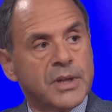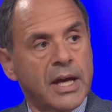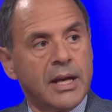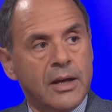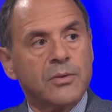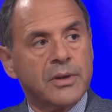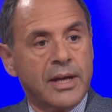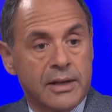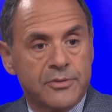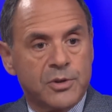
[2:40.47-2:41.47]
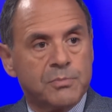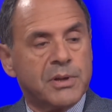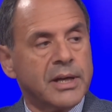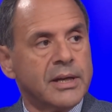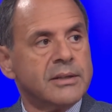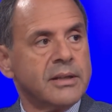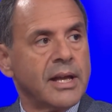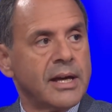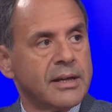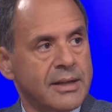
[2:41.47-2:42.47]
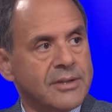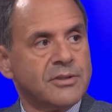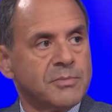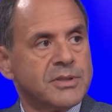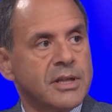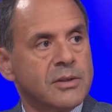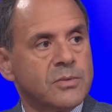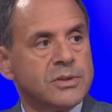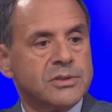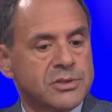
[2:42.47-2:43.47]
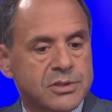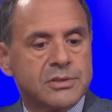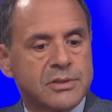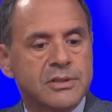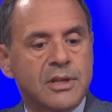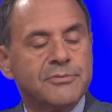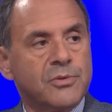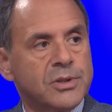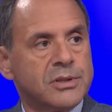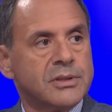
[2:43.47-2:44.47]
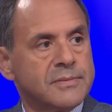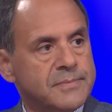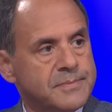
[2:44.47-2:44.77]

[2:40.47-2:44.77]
and I don't. And Israel played into that, and that's a mistake, which is unfortunate.